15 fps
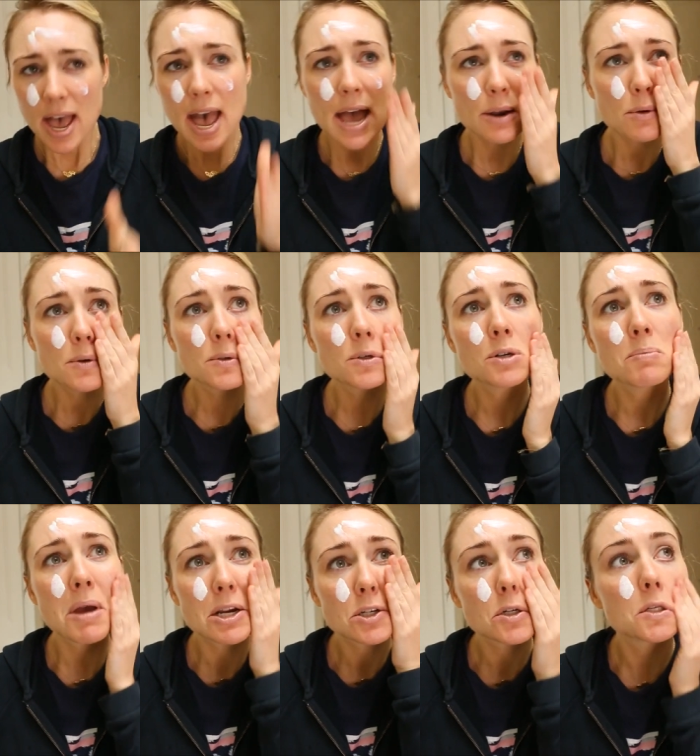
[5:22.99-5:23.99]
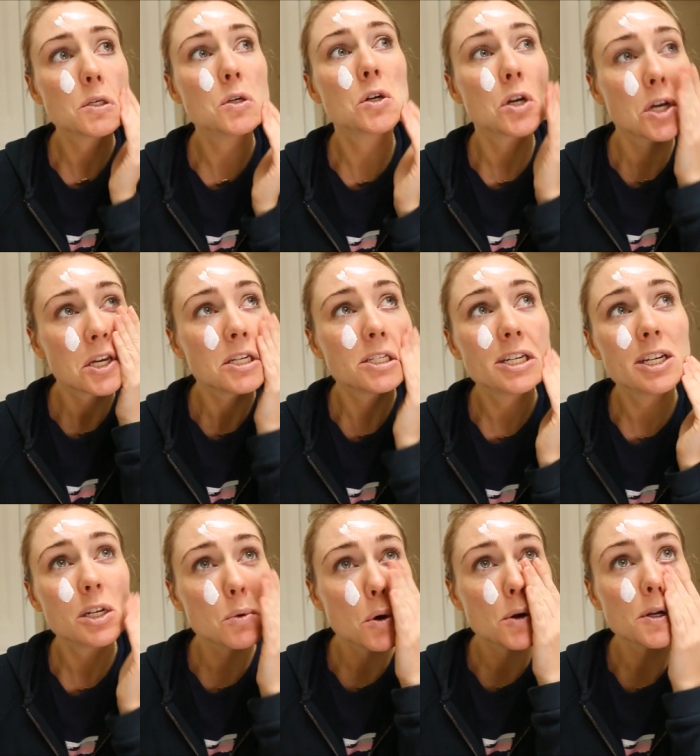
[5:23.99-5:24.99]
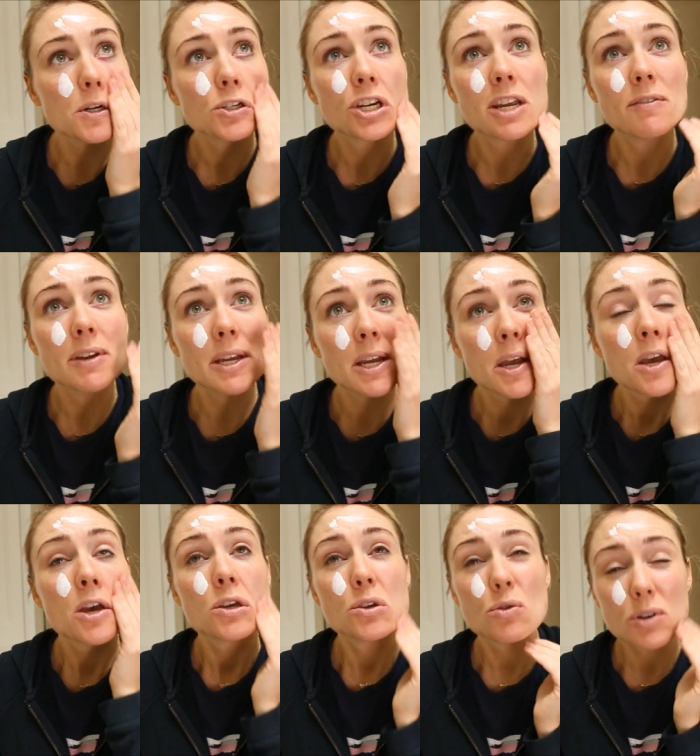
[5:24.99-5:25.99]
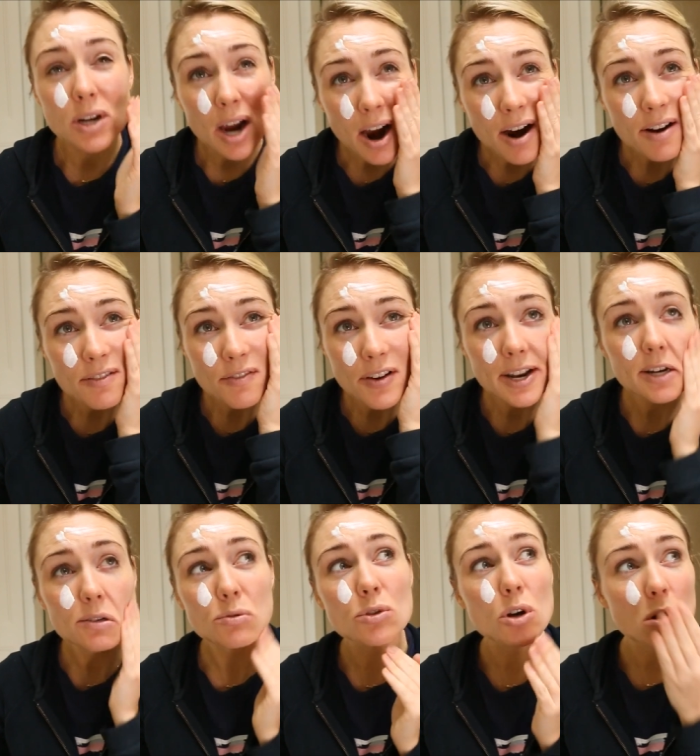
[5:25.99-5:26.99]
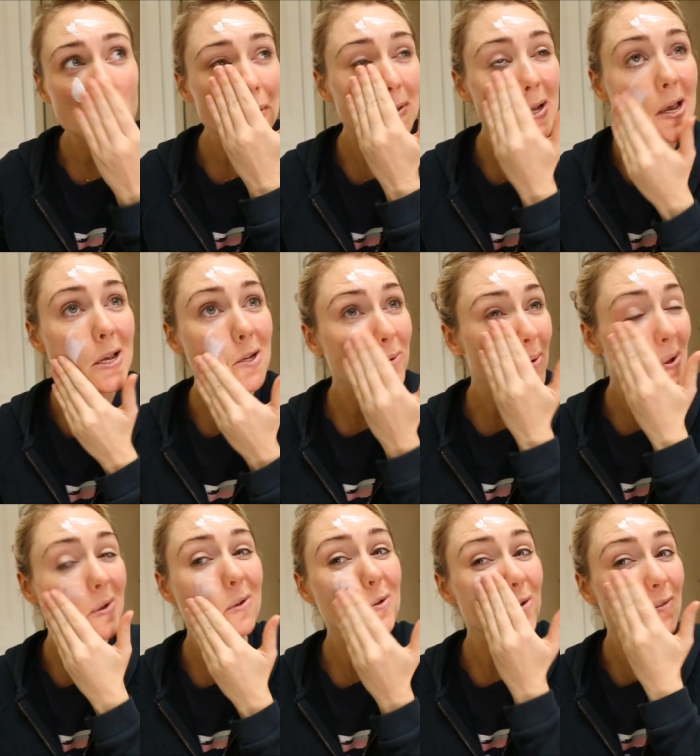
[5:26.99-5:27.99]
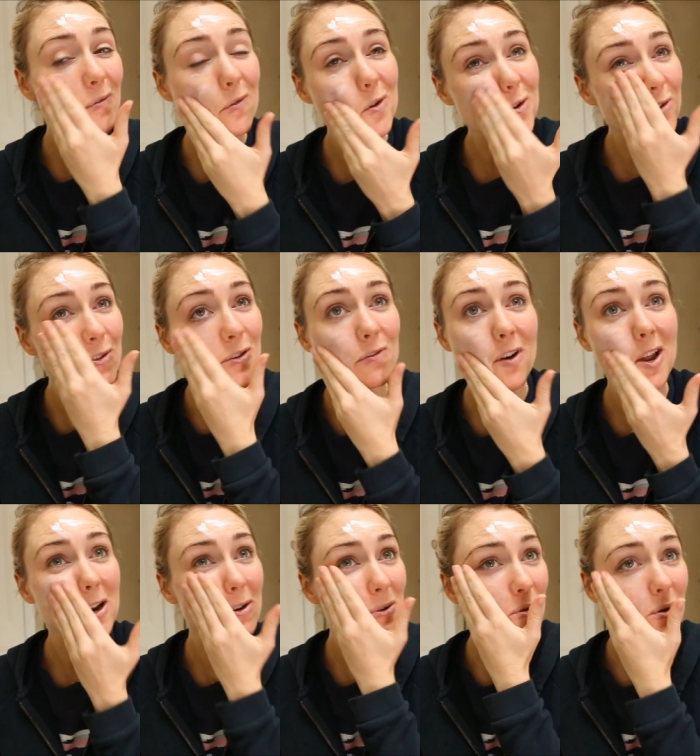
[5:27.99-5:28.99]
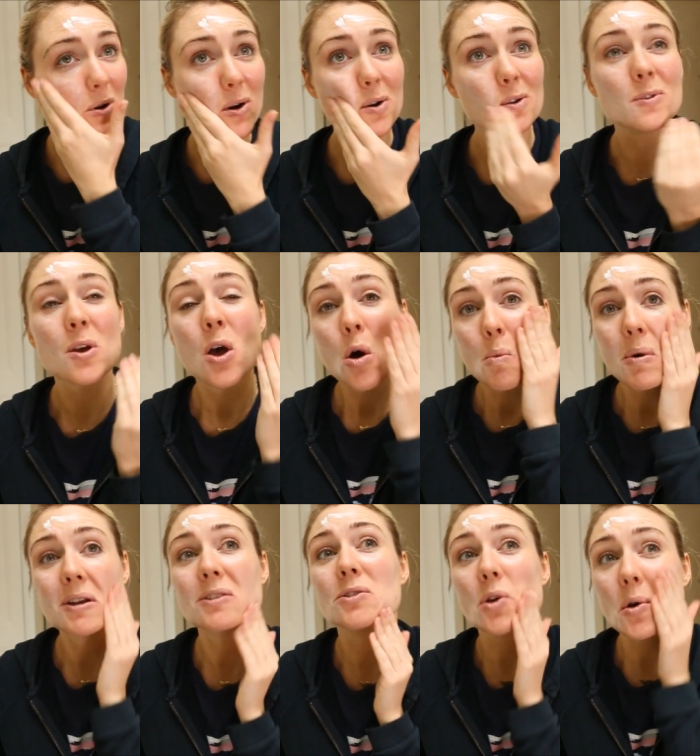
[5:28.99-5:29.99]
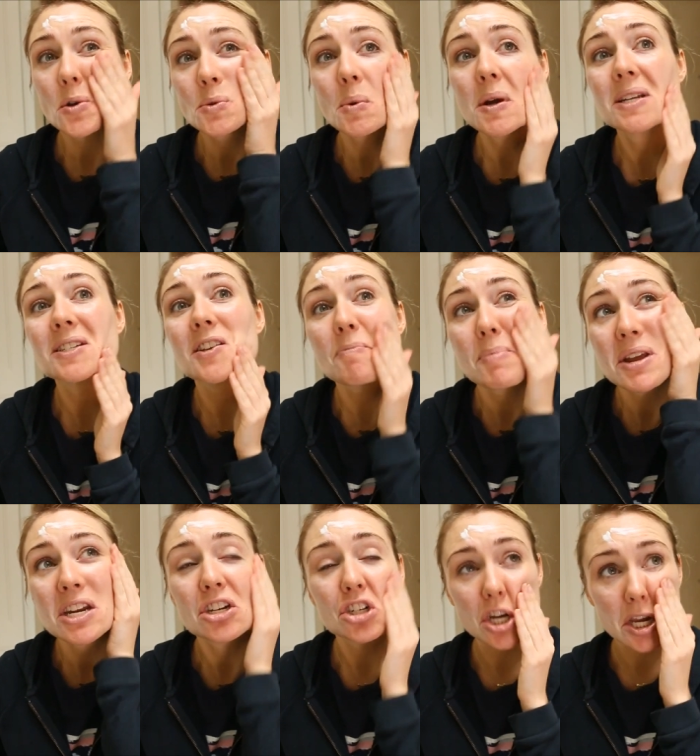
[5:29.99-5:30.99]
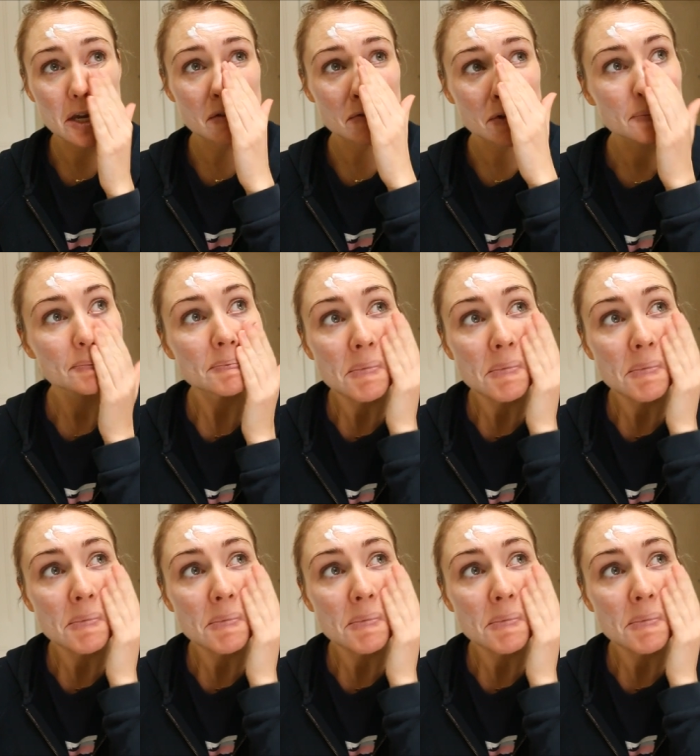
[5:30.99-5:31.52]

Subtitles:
And also to make sure that you can continue on achieving your current financial goals as well as your future financial goals once those ones have been achieved.